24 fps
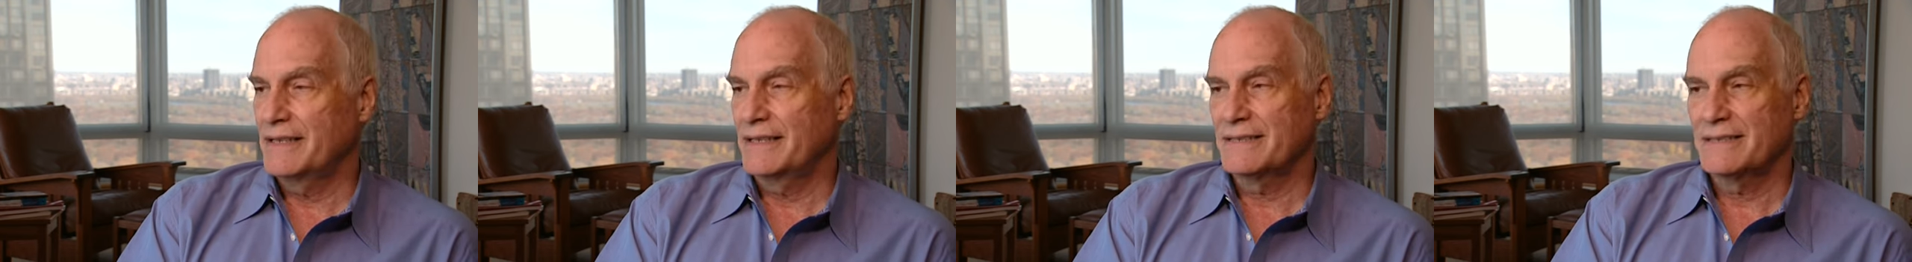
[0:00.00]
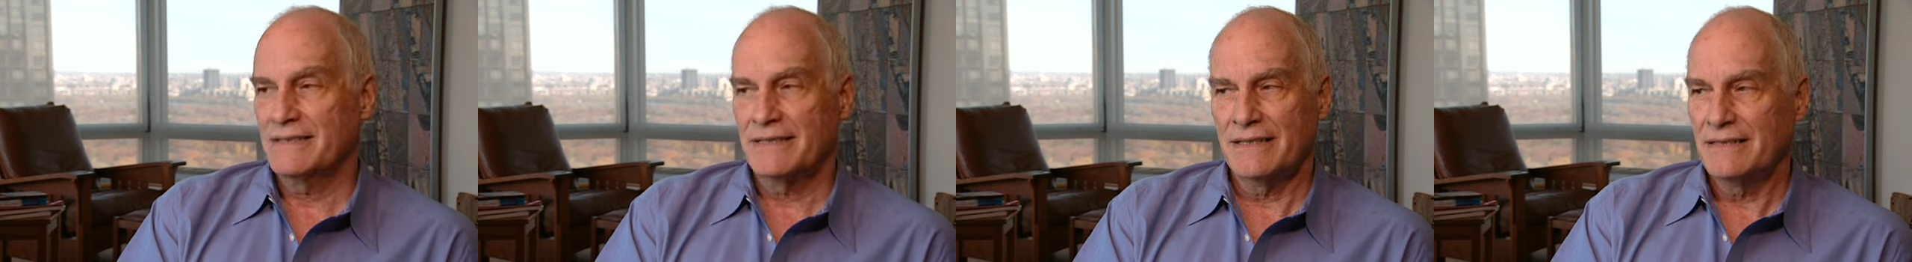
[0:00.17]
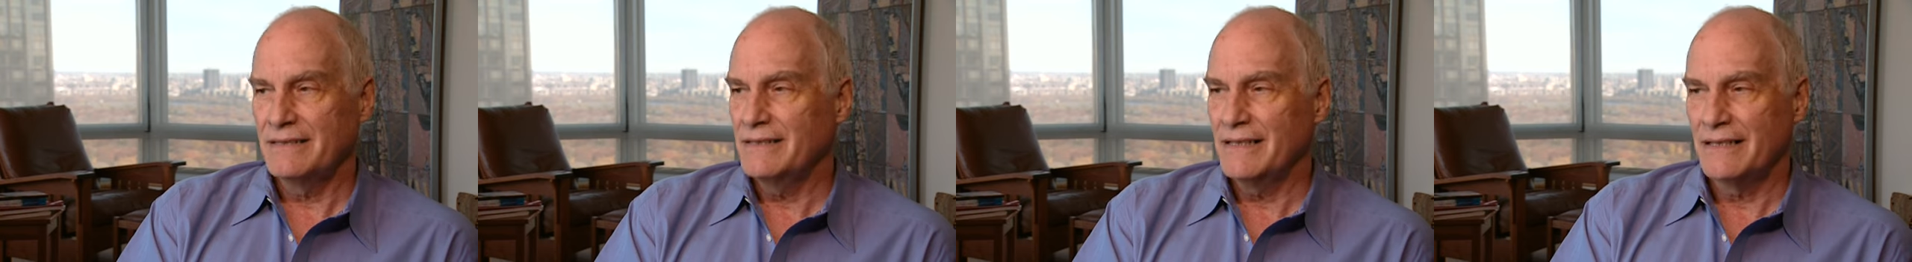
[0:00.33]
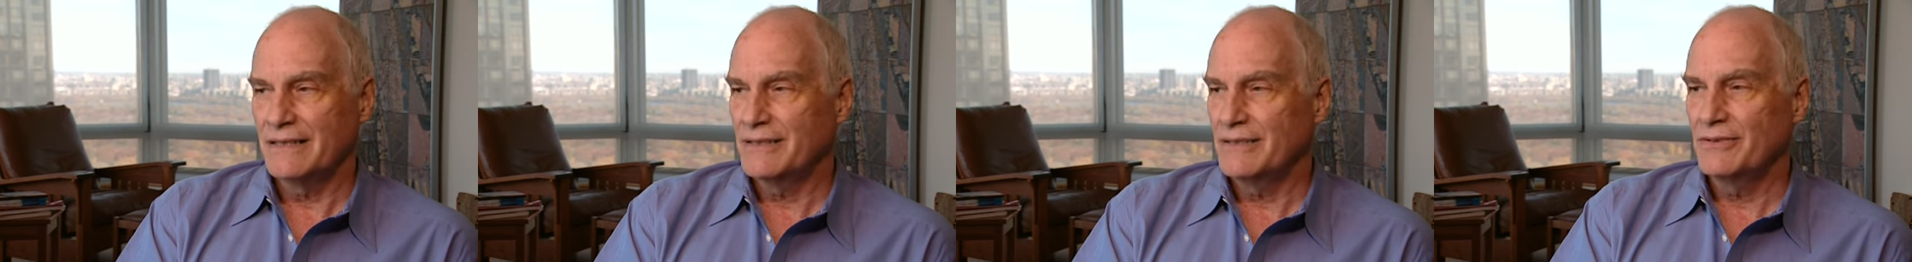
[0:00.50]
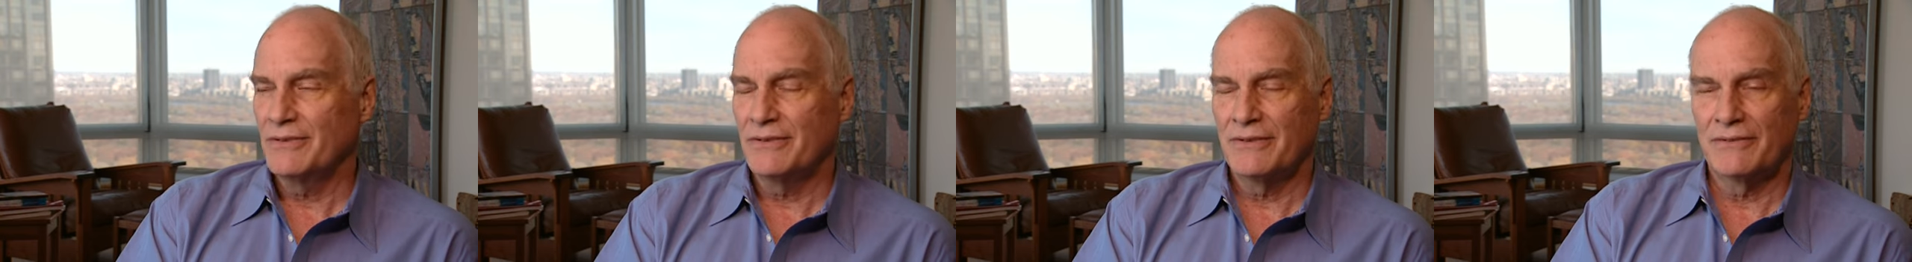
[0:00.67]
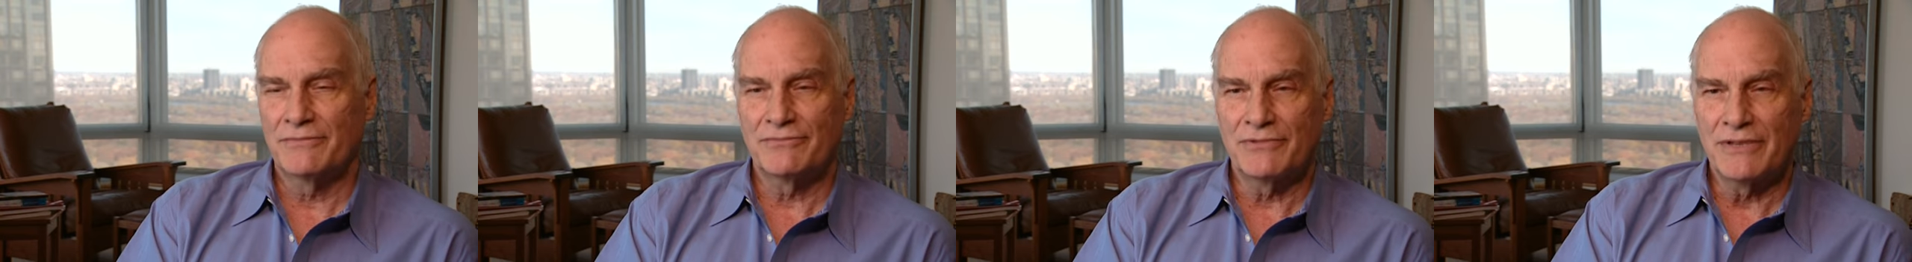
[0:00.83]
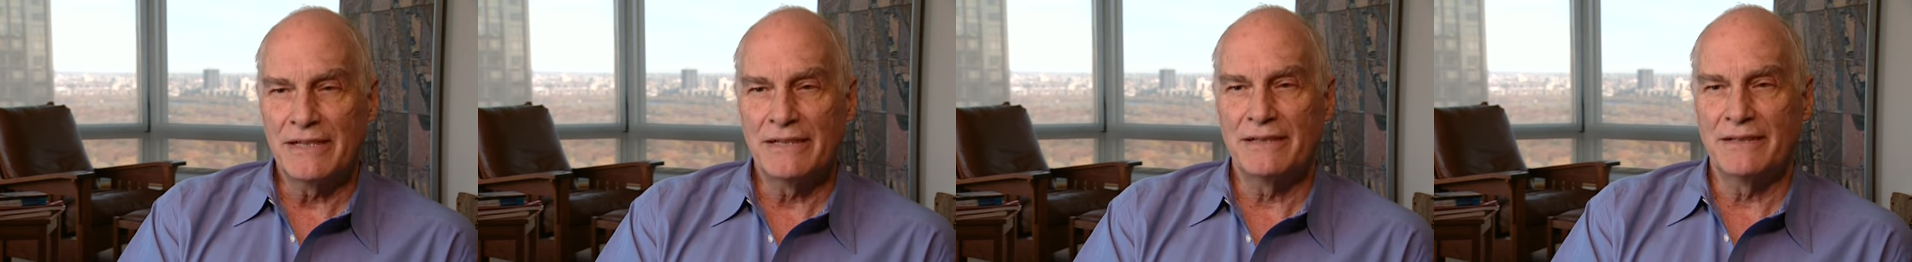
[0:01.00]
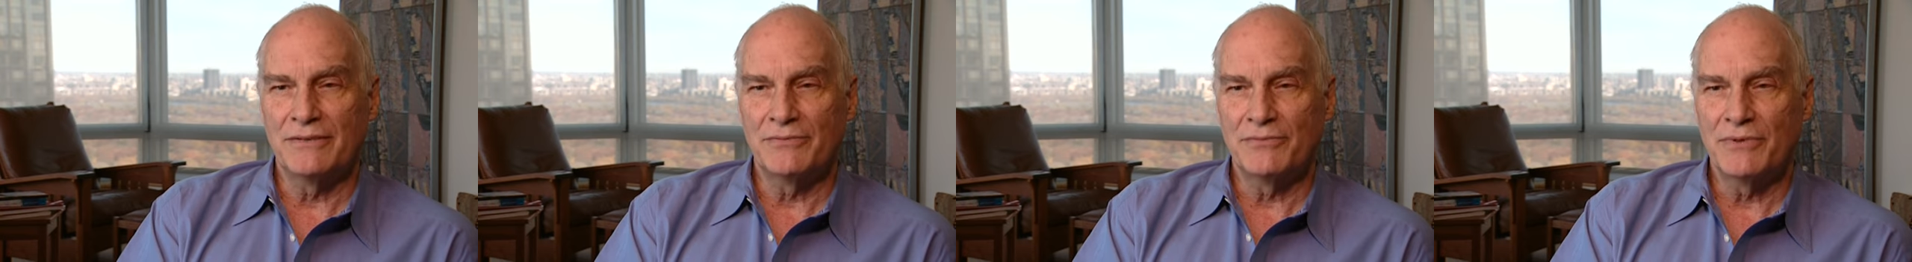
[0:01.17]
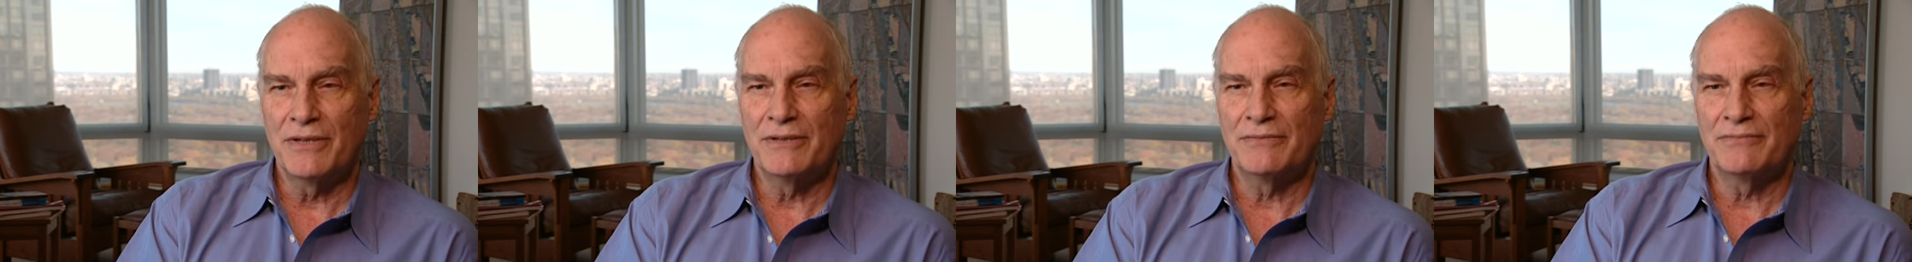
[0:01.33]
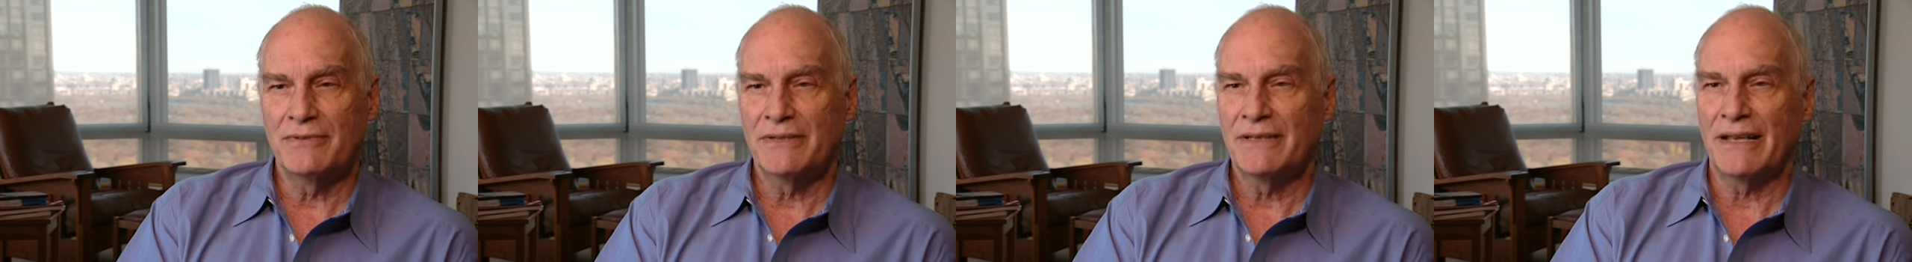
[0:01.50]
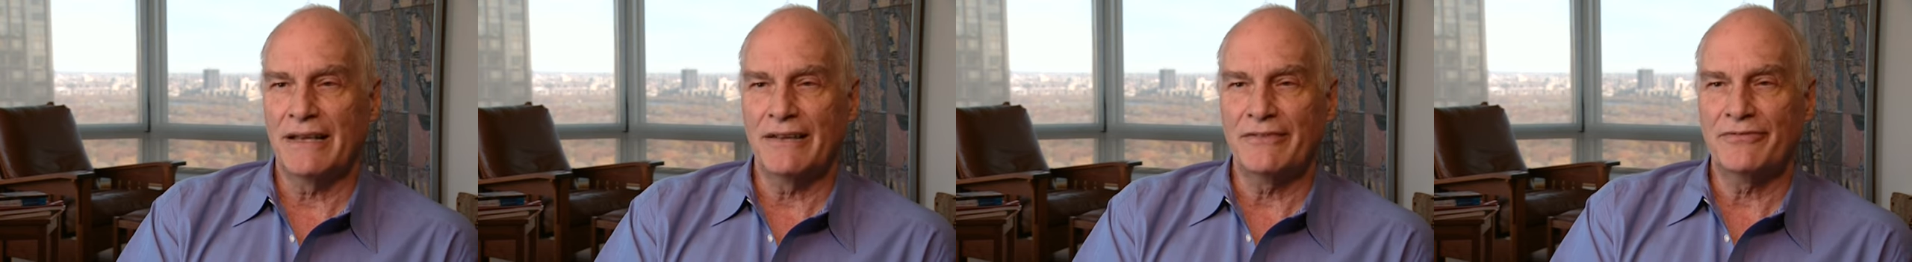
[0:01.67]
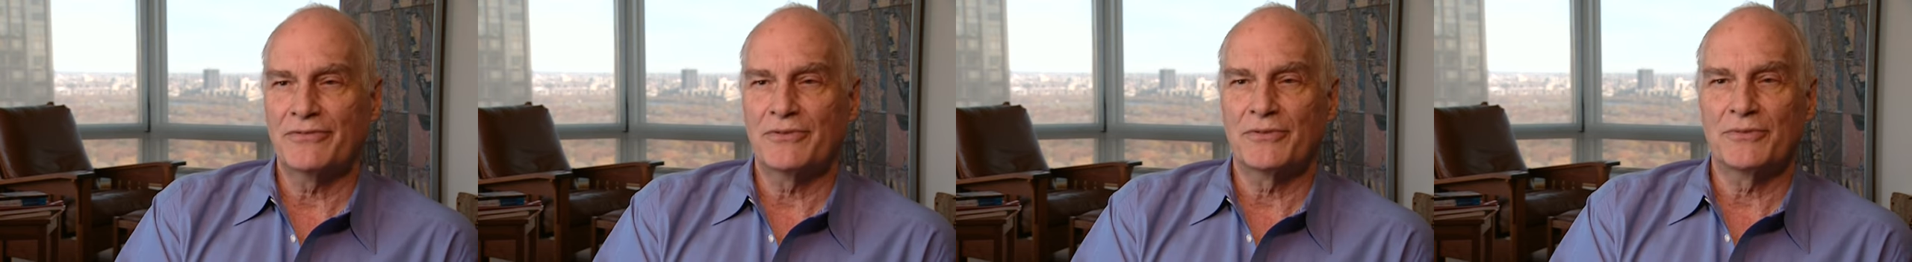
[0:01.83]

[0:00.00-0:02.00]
I said, yeah, no, really, we have